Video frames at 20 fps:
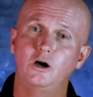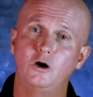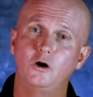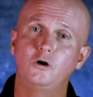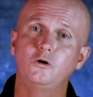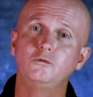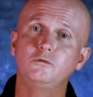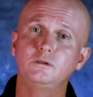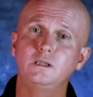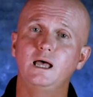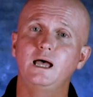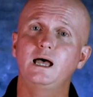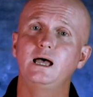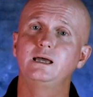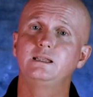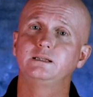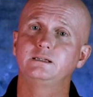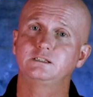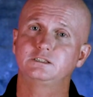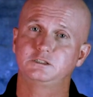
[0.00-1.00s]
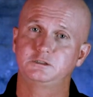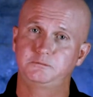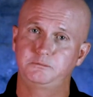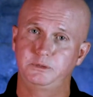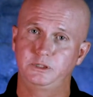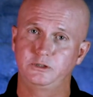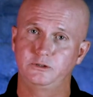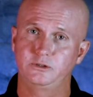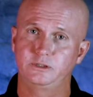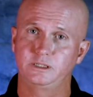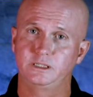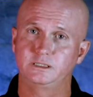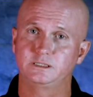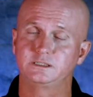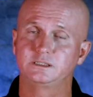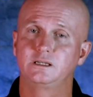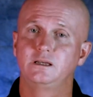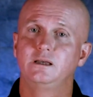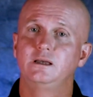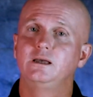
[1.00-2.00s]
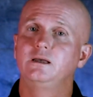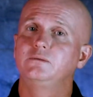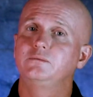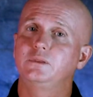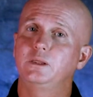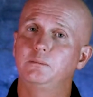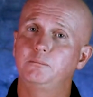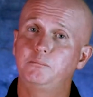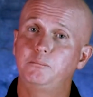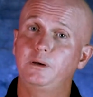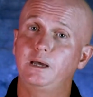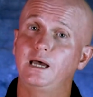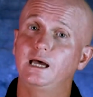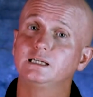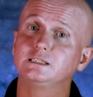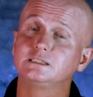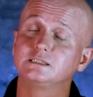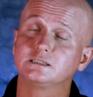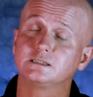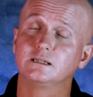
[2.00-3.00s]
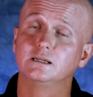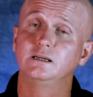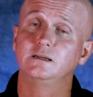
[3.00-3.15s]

online experience the best